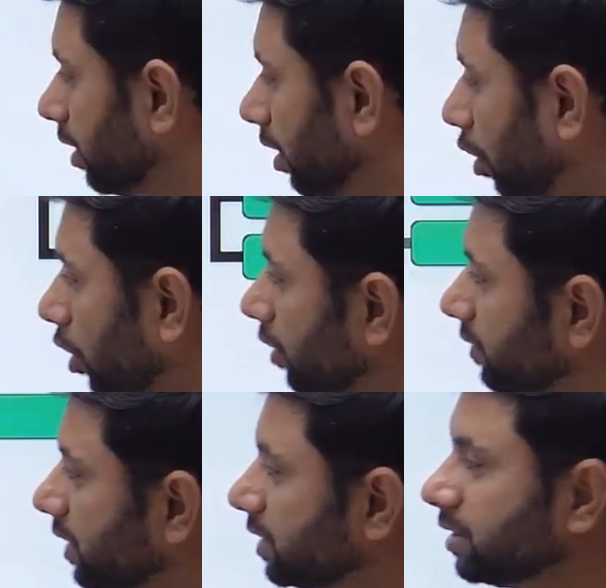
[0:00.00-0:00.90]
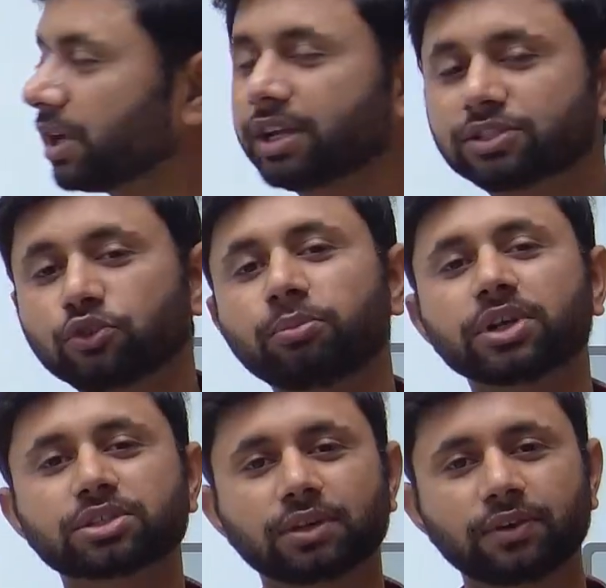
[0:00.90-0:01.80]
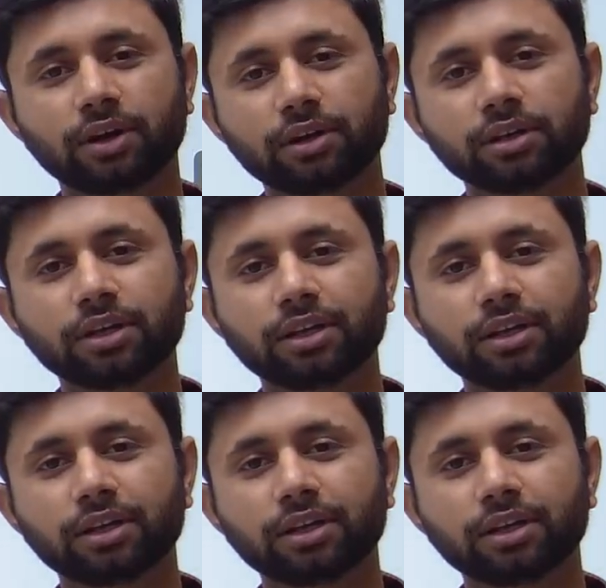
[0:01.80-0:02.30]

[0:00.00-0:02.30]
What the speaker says: All of these strikes you must have heard